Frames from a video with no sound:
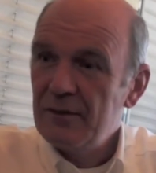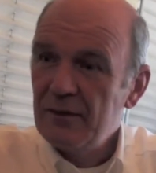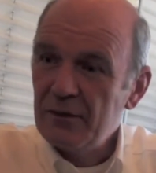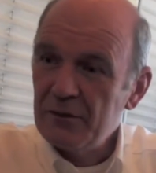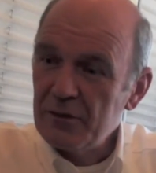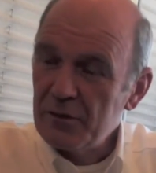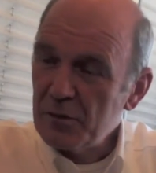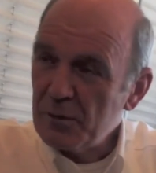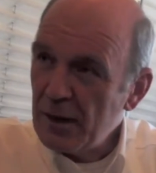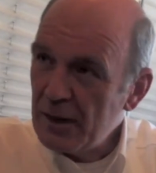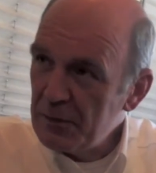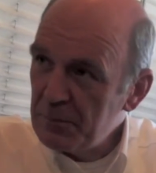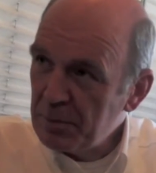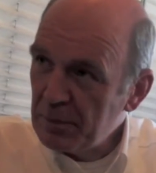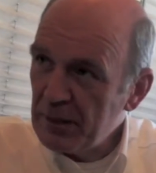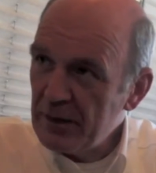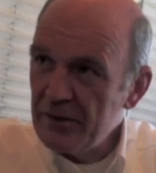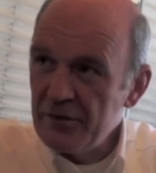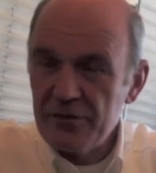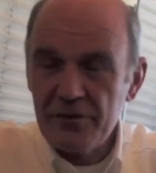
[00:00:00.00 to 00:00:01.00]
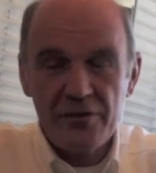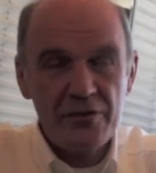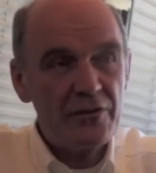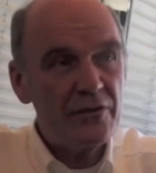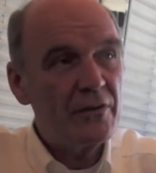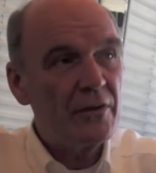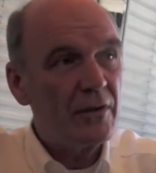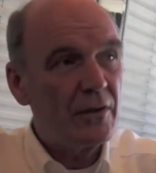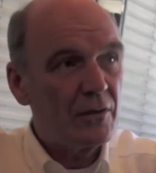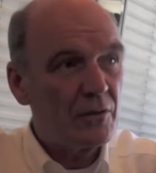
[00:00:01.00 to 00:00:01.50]
on the right
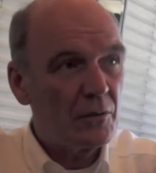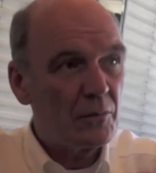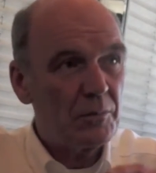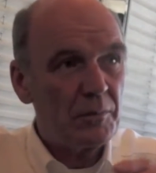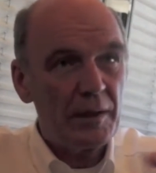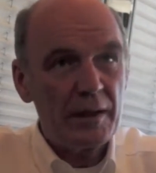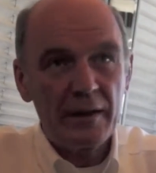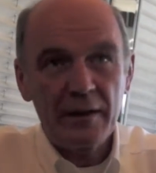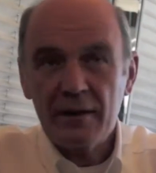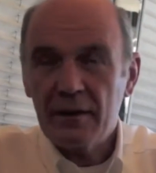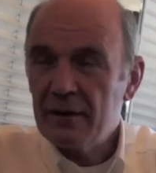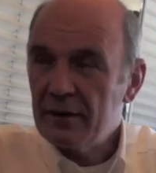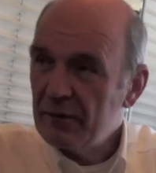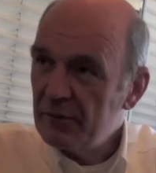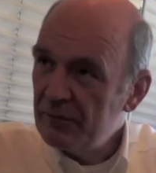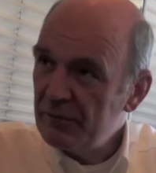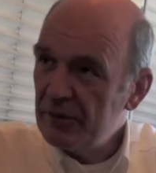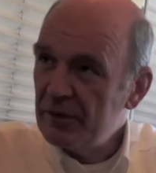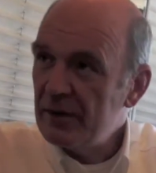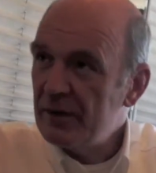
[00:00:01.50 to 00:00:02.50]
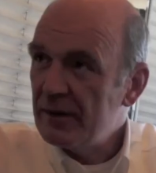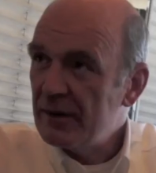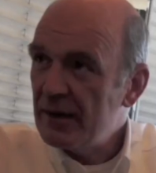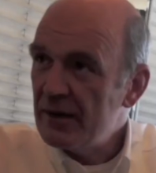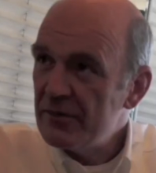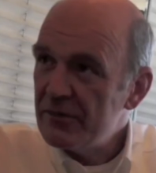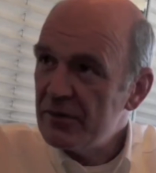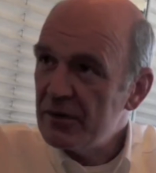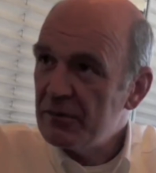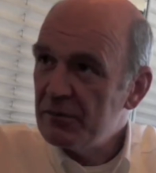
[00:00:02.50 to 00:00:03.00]
places to make a very
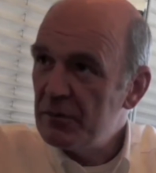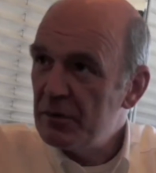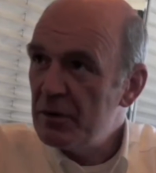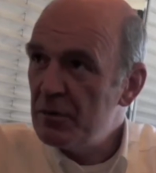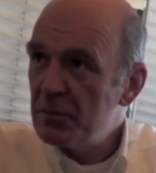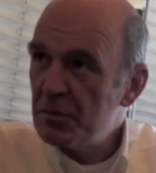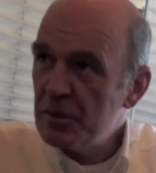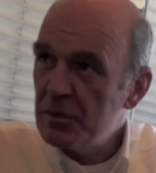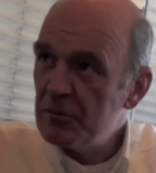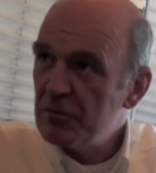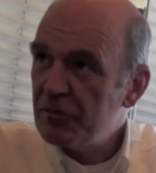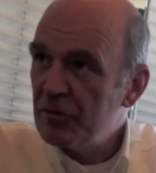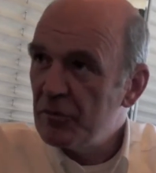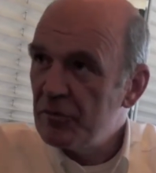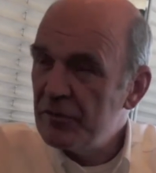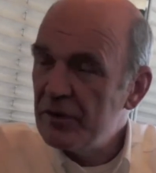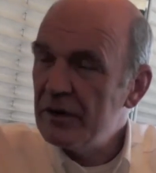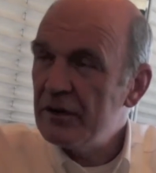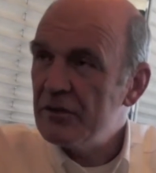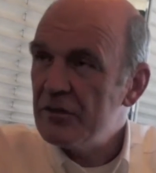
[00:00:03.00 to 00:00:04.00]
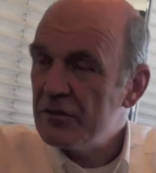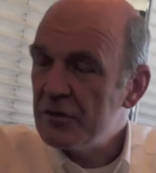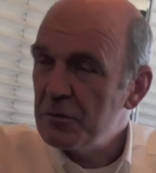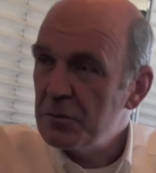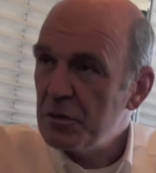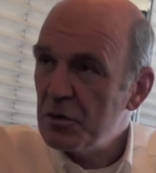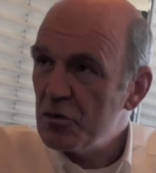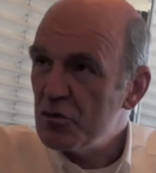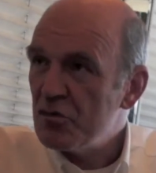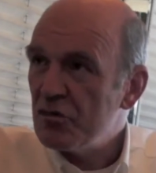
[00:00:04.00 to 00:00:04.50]
nice equilibrium from weight
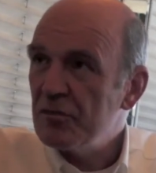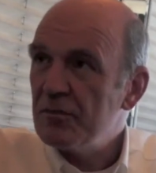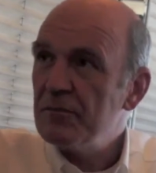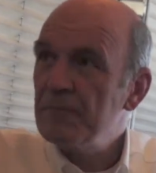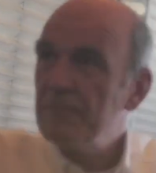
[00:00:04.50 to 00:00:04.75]
distribution.